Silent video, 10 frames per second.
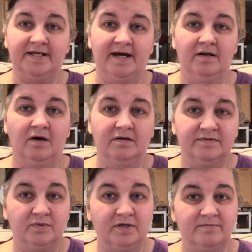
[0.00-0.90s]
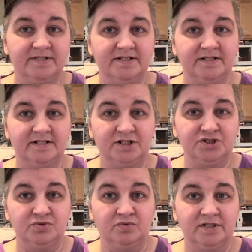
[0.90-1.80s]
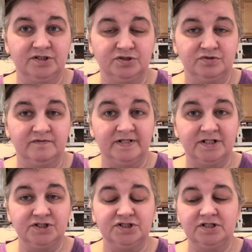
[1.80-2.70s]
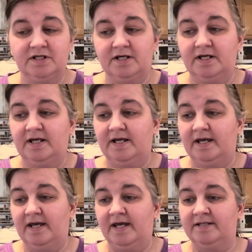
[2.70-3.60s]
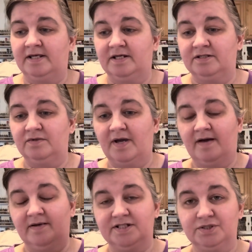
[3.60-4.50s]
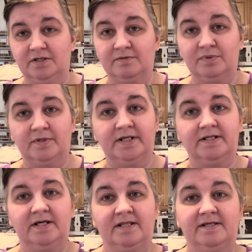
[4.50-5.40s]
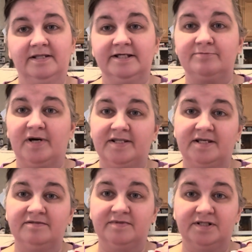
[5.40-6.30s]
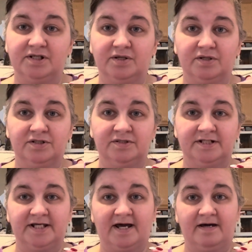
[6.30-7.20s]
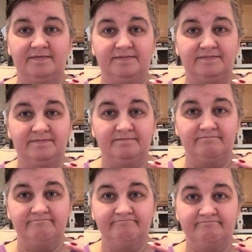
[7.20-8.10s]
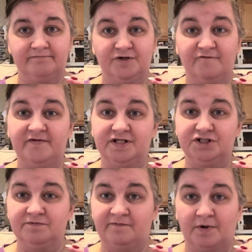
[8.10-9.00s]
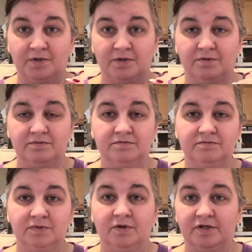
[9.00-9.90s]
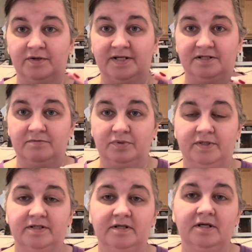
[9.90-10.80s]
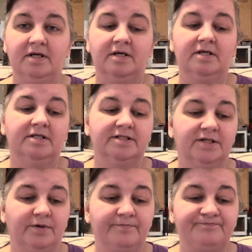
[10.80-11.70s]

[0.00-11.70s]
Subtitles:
out all of the whips that you want to finish. And then you have like a starting point, and then at least by the end of the year, you need to have your finished photo or your ending point. So